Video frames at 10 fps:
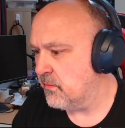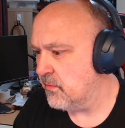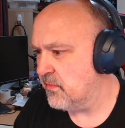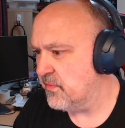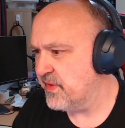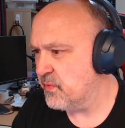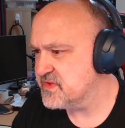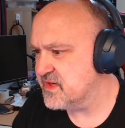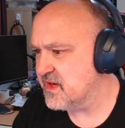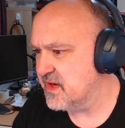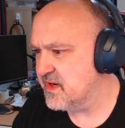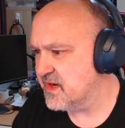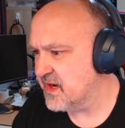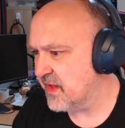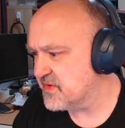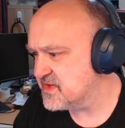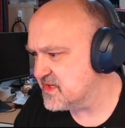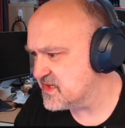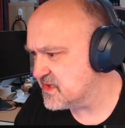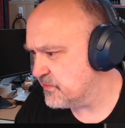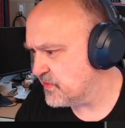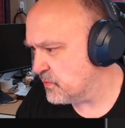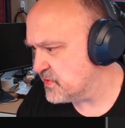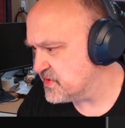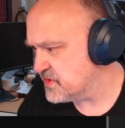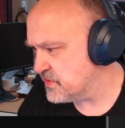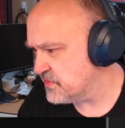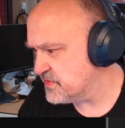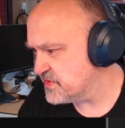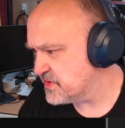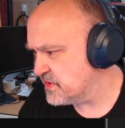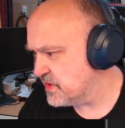there was another system that was used,